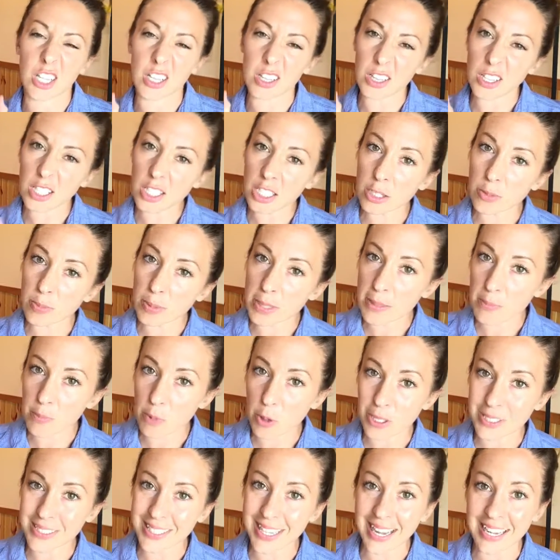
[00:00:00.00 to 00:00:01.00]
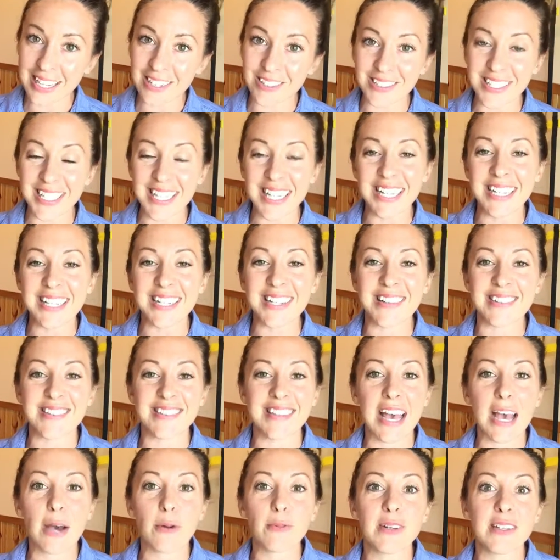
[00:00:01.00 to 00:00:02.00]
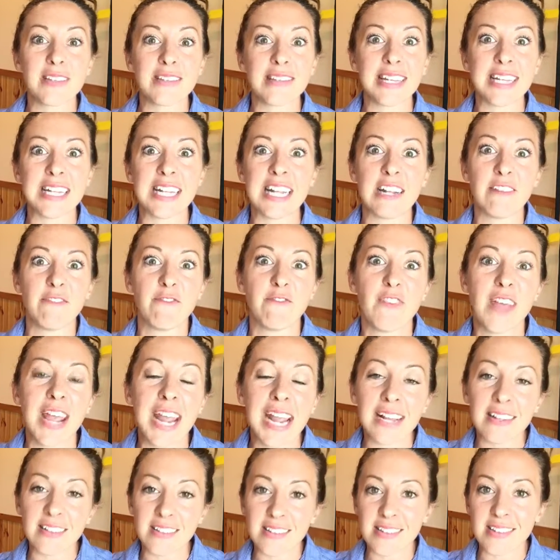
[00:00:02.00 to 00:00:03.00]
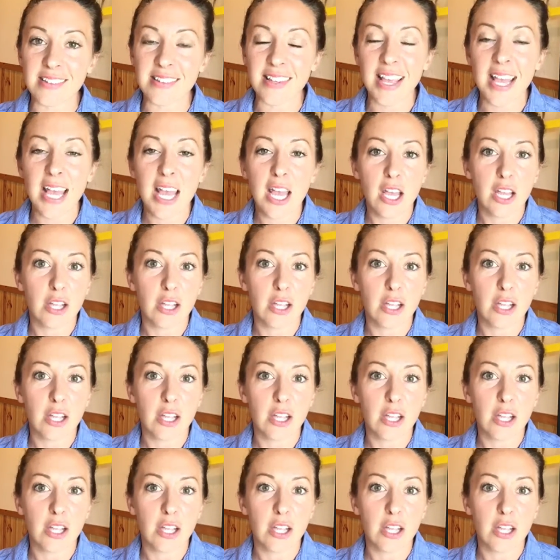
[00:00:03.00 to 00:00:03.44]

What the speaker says: a little bit more dialed in because that was an advanced,